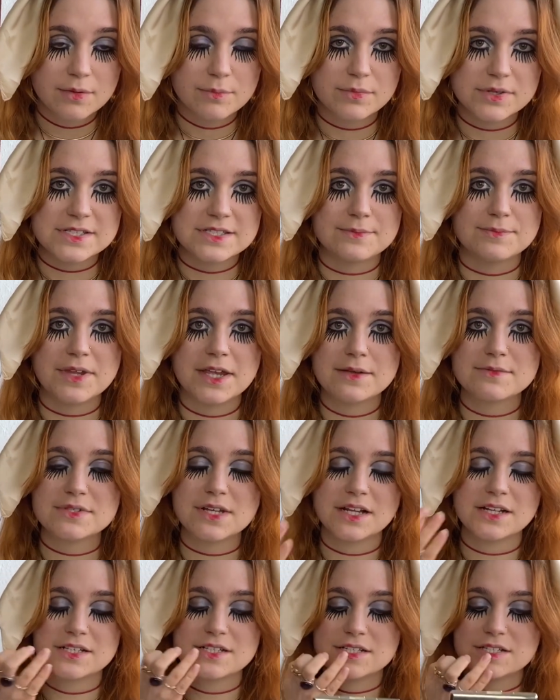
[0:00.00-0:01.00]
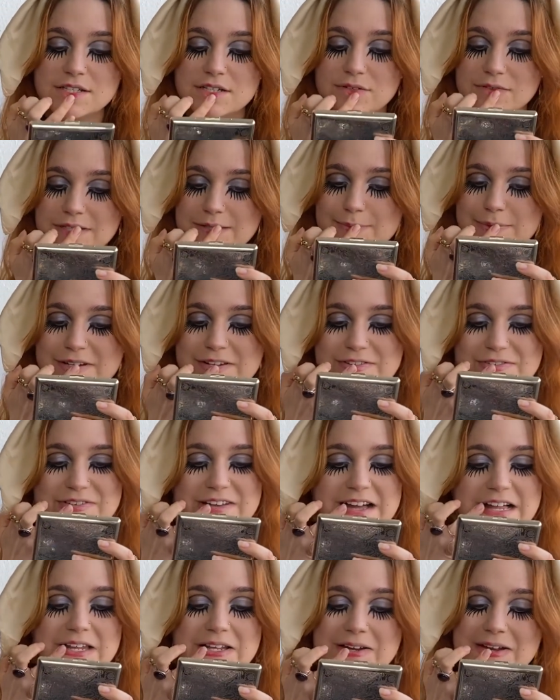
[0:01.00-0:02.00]
But sometimes I'll just use a bit of
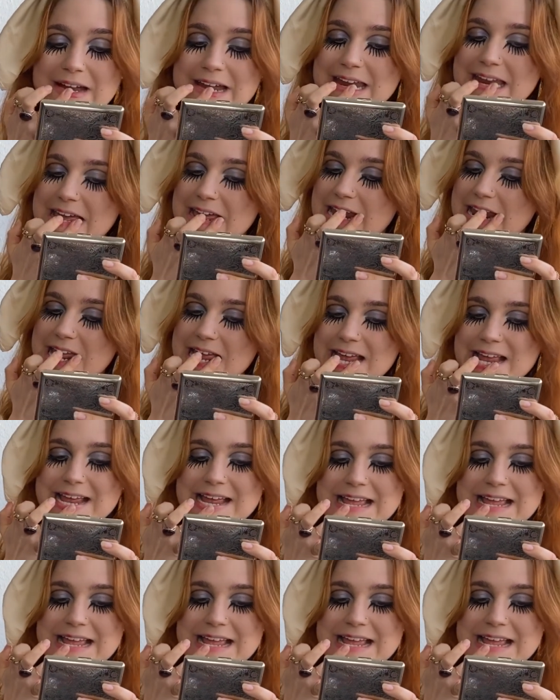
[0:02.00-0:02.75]
color and then